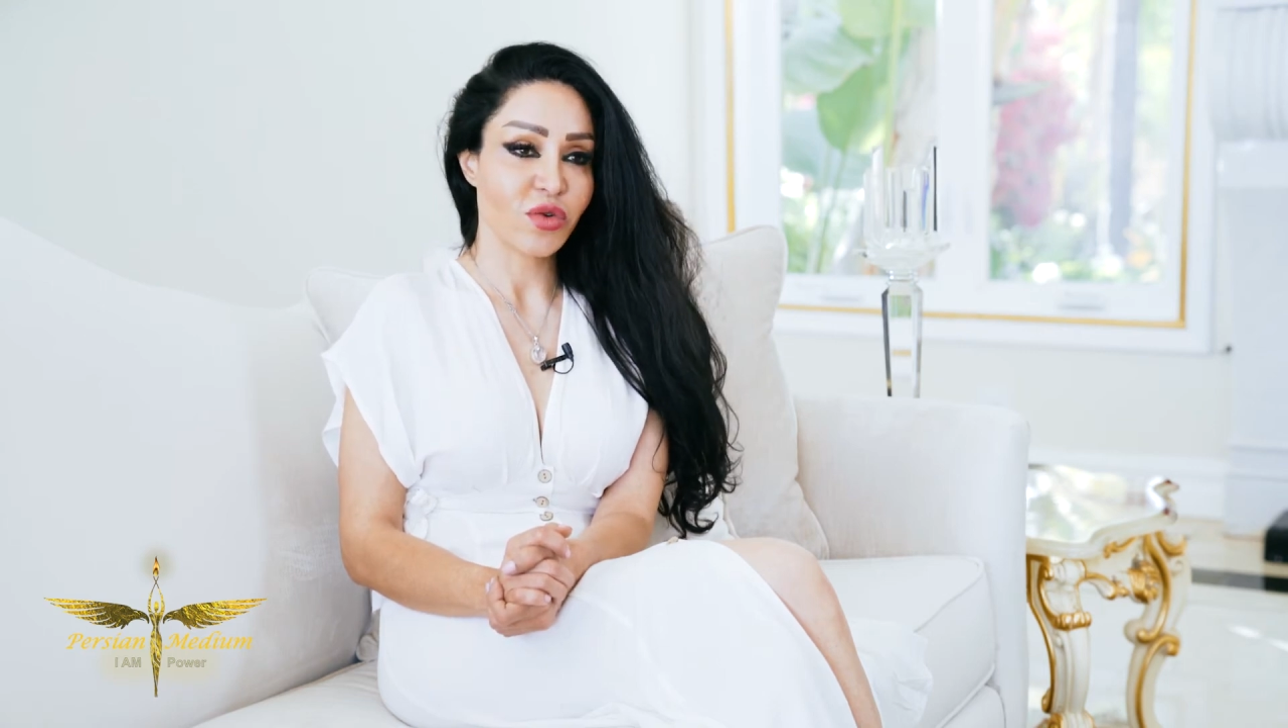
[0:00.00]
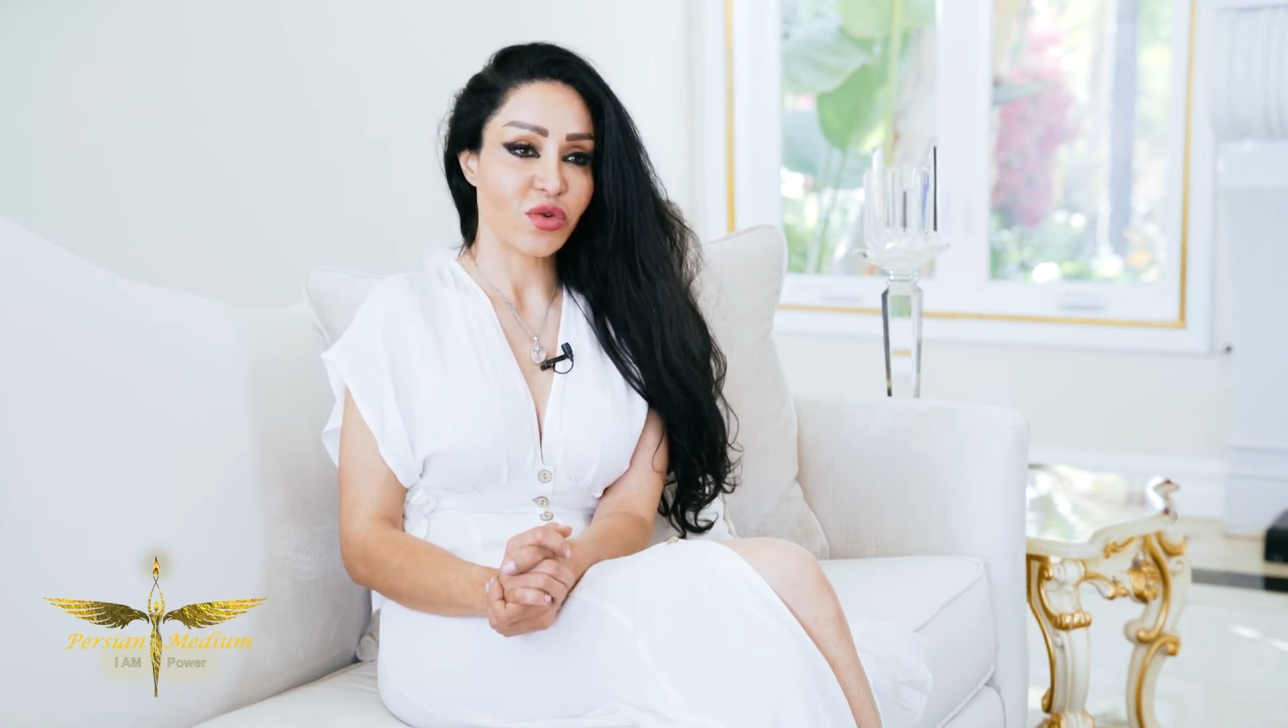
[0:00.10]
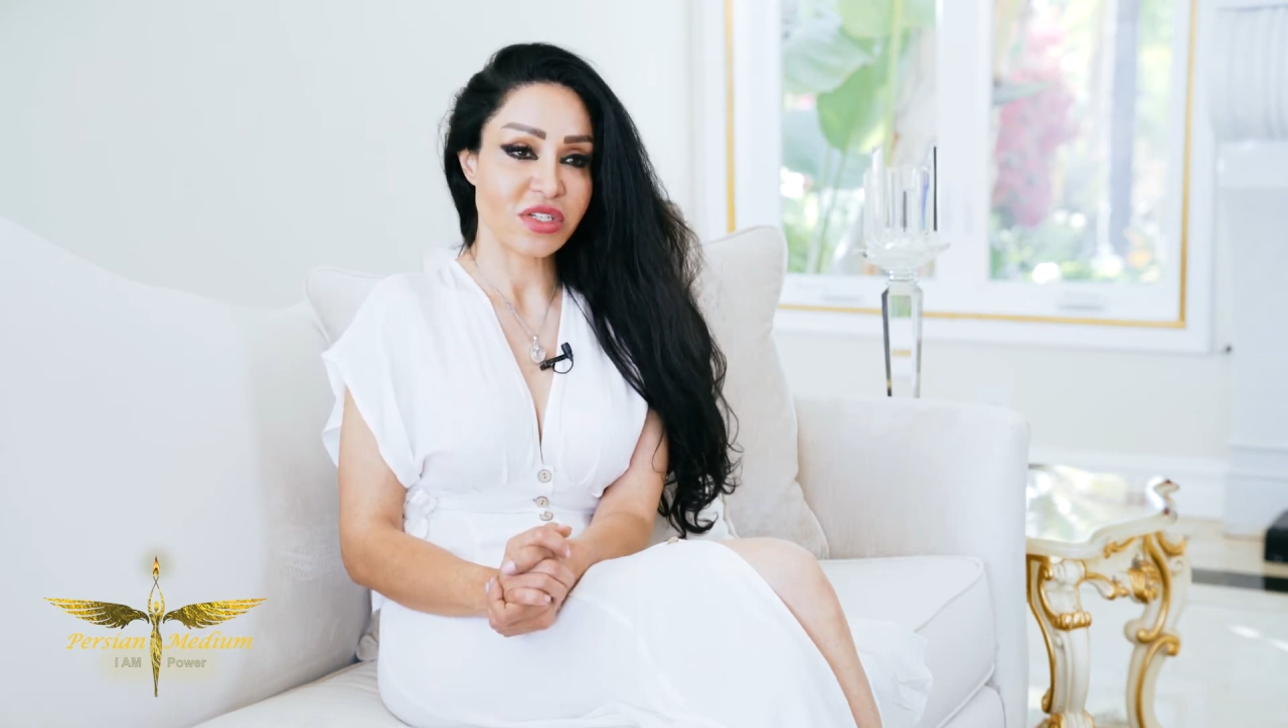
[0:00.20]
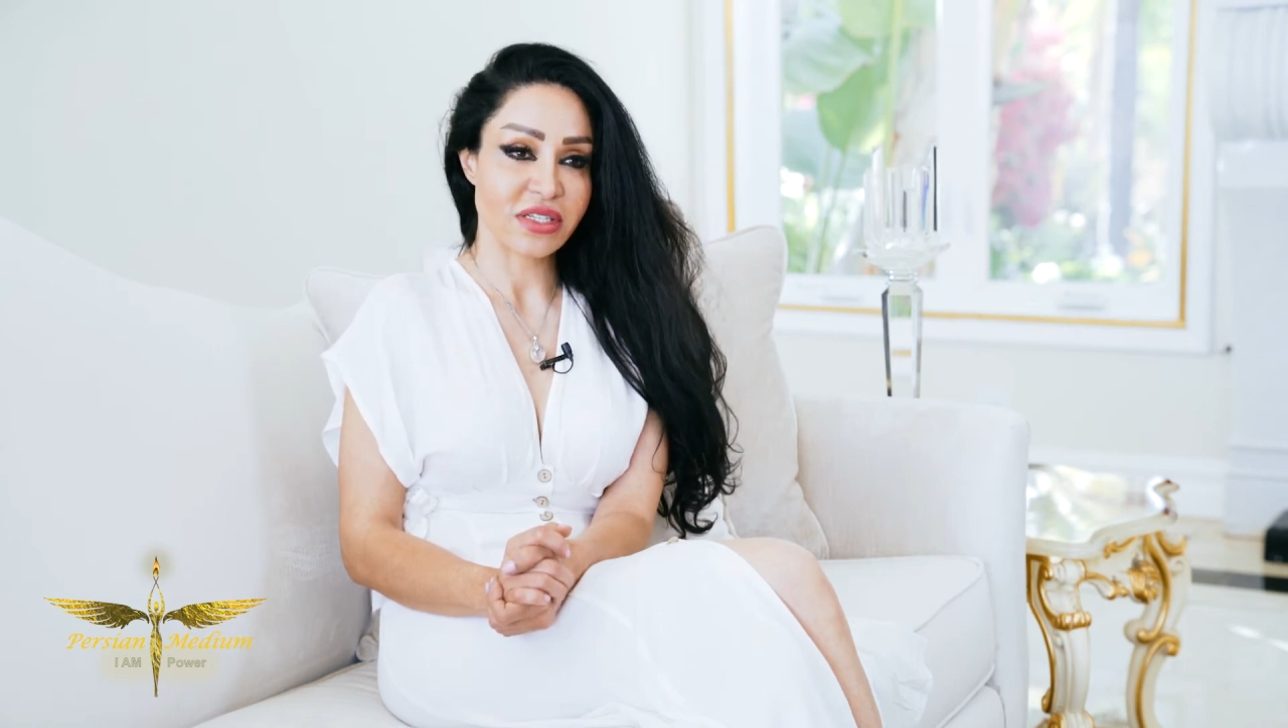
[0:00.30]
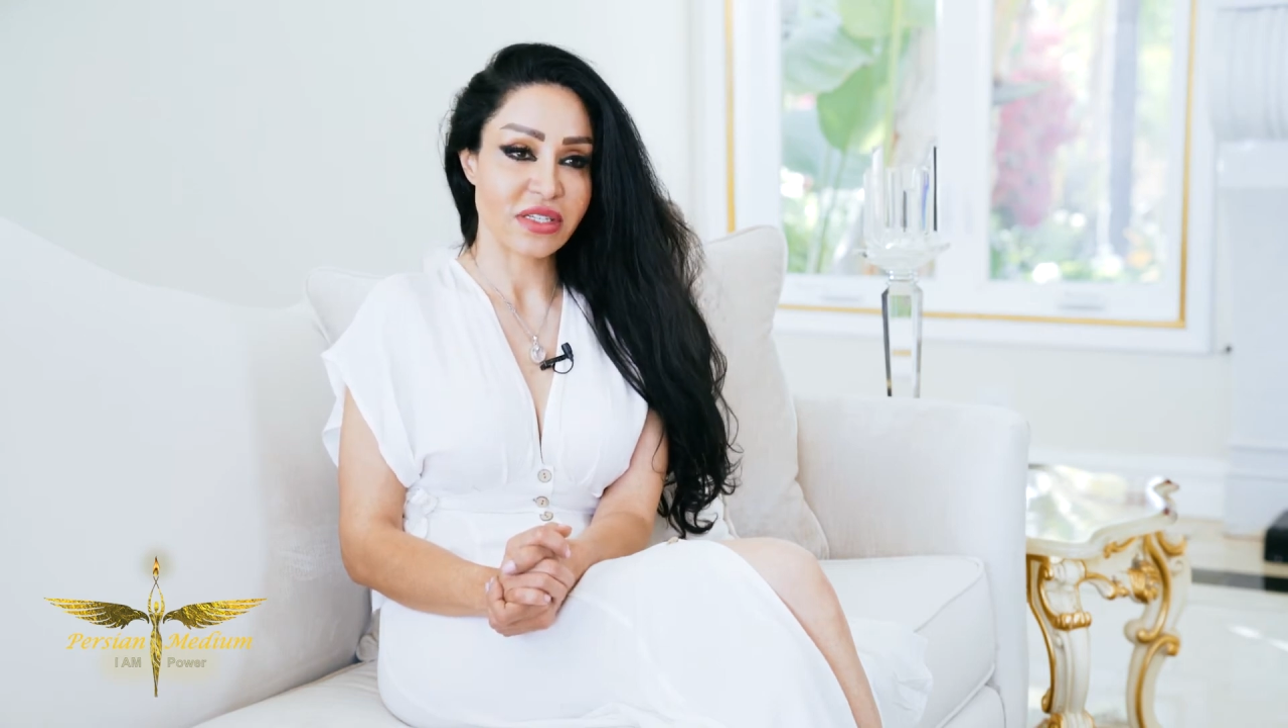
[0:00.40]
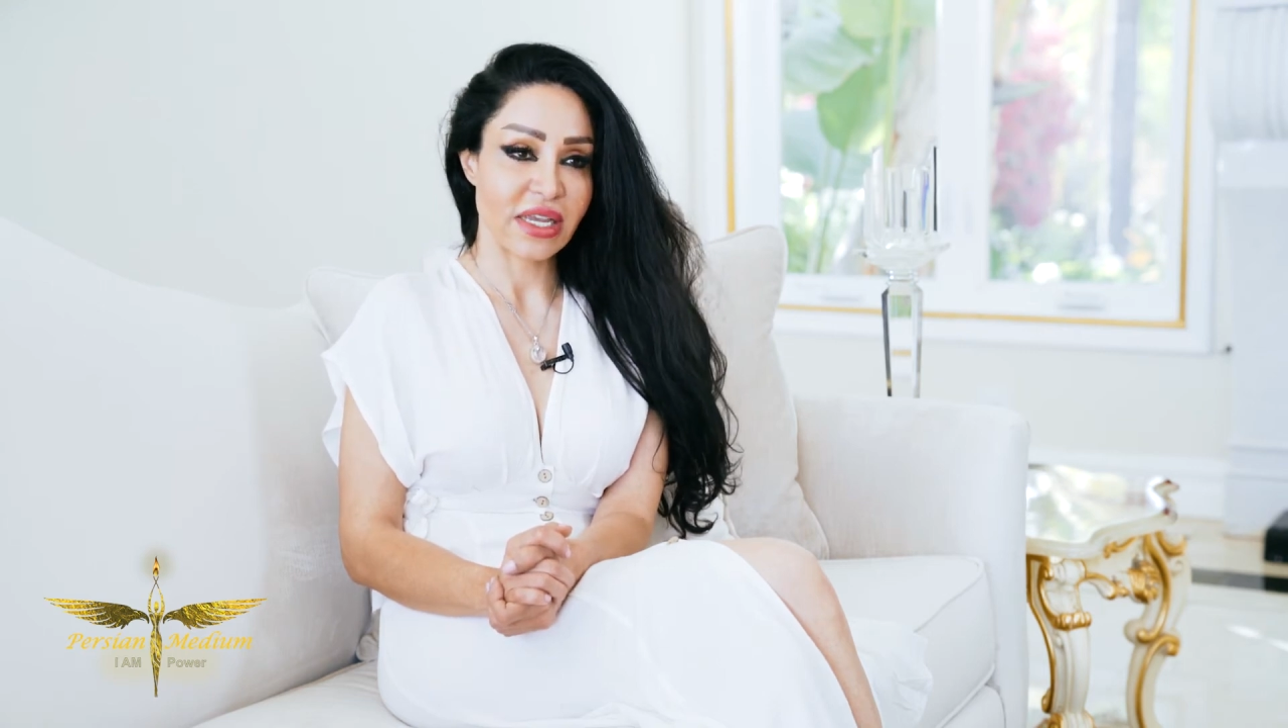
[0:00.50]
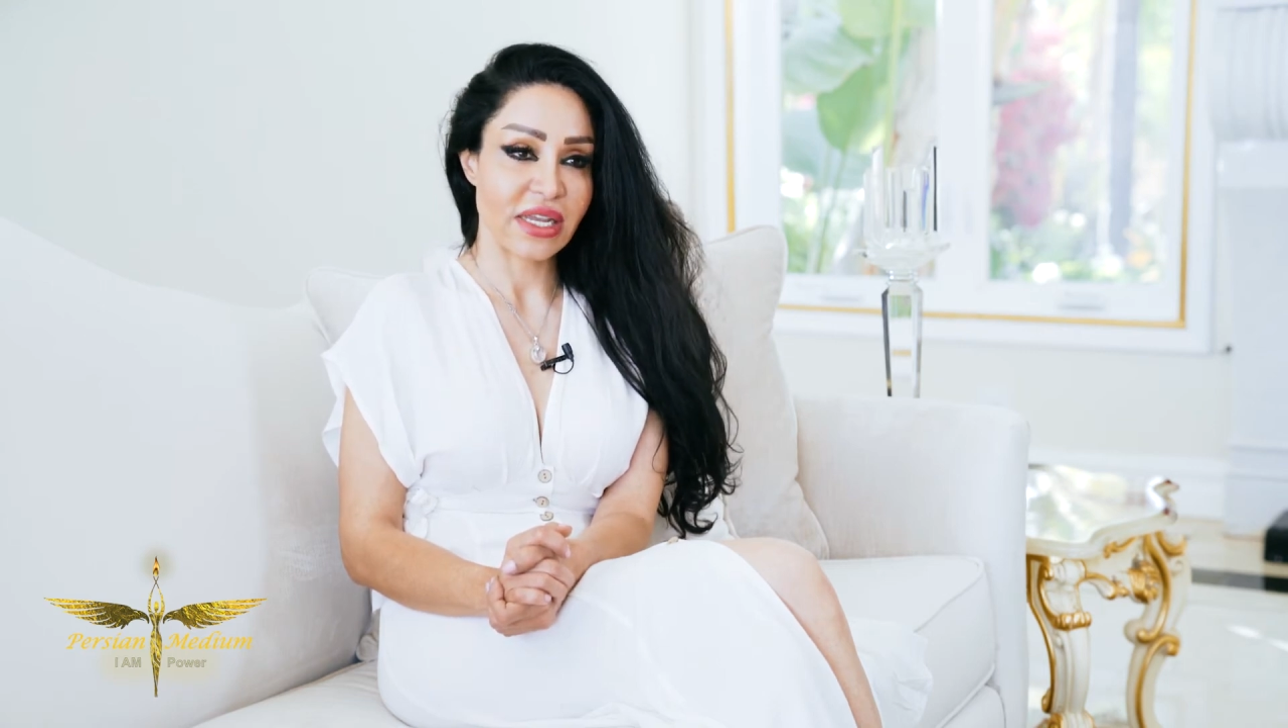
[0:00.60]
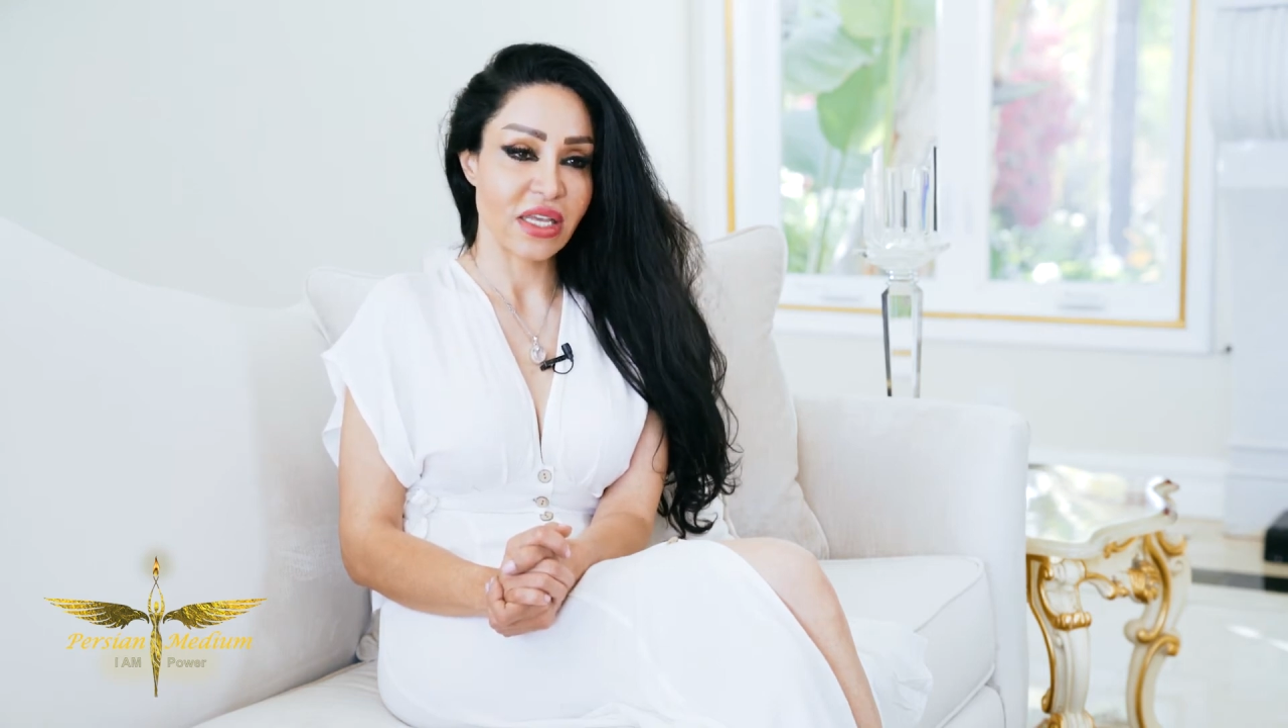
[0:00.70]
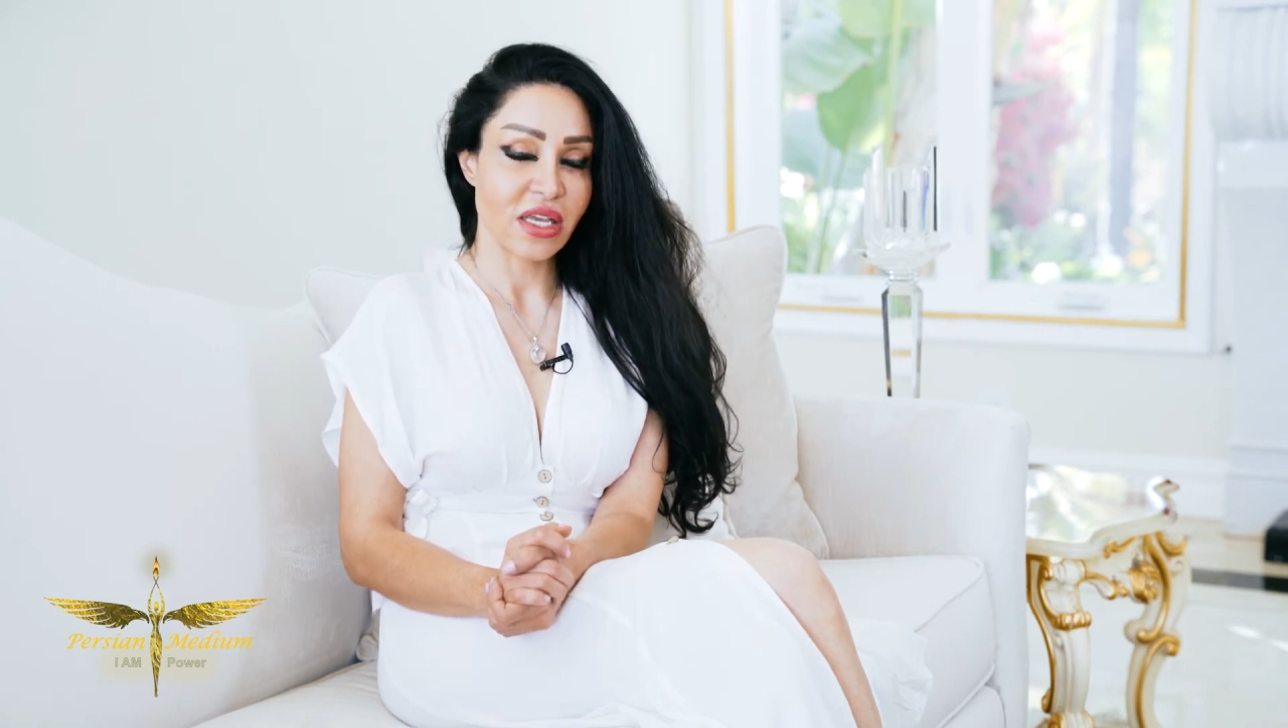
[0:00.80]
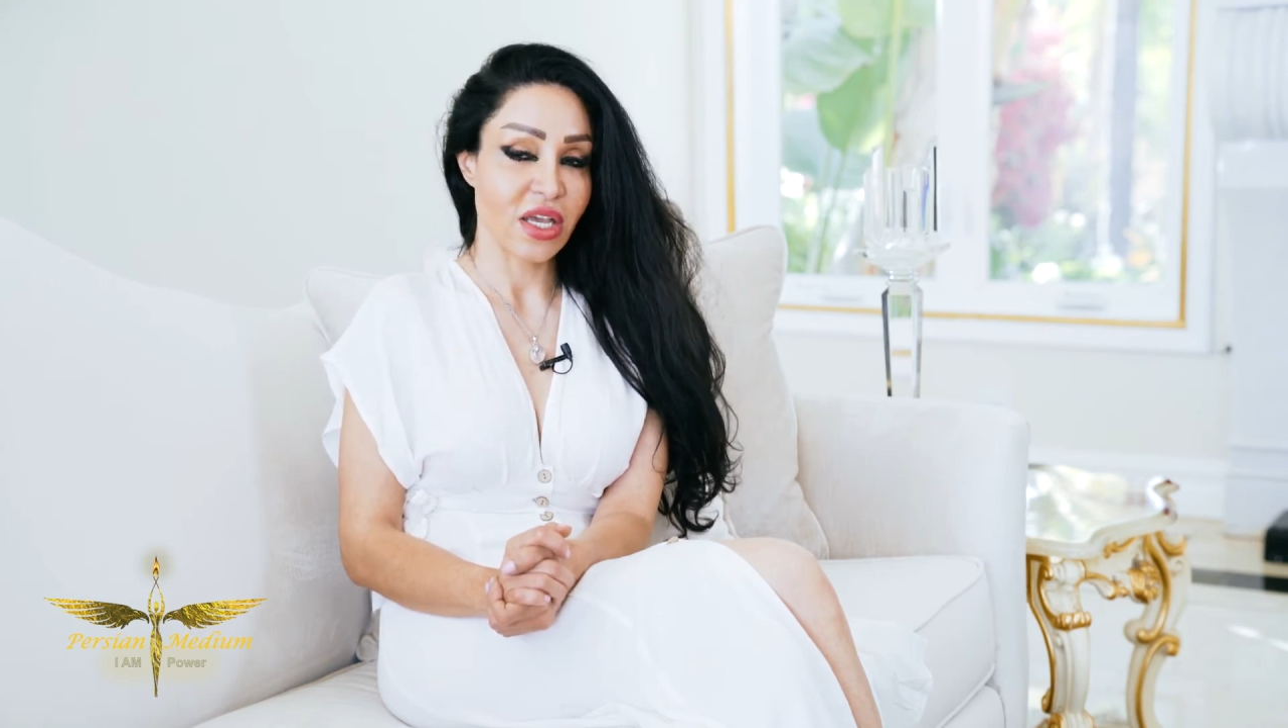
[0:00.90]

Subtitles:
gorgeous lady.